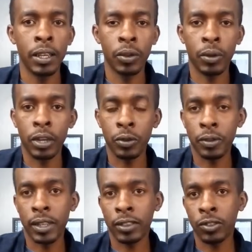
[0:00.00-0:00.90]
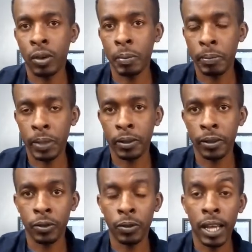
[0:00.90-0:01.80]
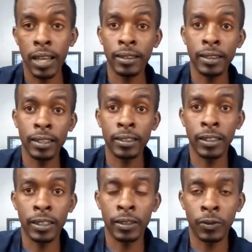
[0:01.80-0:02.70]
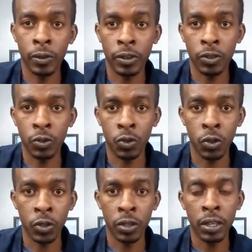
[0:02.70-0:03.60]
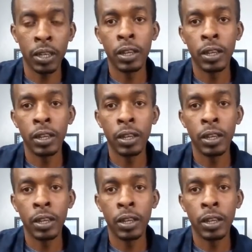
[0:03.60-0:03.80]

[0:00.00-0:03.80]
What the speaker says: You can use that strumming pattern. So guys, that's it for this tutorial.